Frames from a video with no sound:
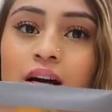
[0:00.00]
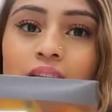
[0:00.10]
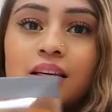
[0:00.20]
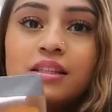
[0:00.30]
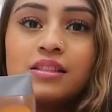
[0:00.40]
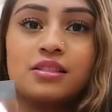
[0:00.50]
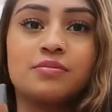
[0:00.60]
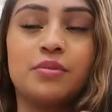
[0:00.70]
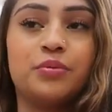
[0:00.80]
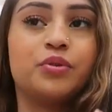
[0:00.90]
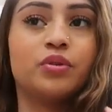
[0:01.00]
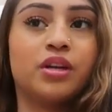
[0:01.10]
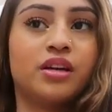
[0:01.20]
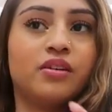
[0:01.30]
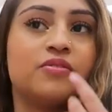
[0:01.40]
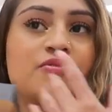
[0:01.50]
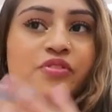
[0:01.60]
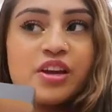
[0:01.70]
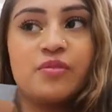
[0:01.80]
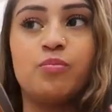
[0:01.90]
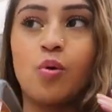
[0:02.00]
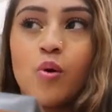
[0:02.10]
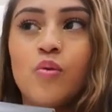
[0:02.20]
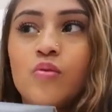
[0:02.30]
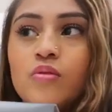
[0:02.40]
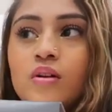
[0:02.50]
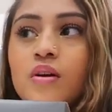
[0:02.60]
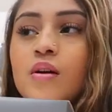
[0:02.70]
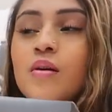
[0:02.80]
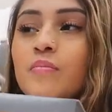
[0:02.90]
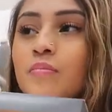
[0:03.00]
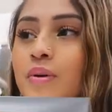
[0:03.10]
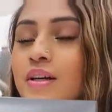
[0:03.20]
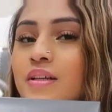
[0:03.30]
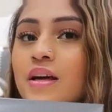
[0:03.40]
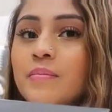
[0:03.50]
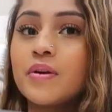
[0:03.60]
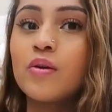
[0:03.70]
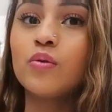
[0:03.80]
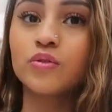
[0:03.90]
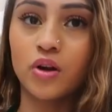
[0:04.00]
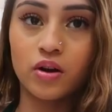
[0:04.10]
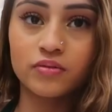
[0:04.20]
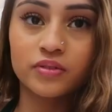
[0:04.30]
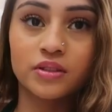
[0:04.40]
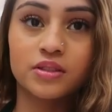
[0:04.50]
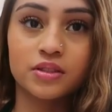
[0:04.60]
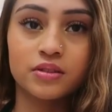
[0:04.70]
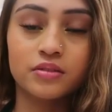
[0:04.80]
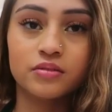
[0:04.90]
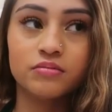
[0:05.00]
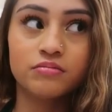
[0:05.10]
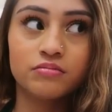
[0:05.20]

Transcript: I like this. Maybe do like a fake bowl. But I'm gonna hold off until.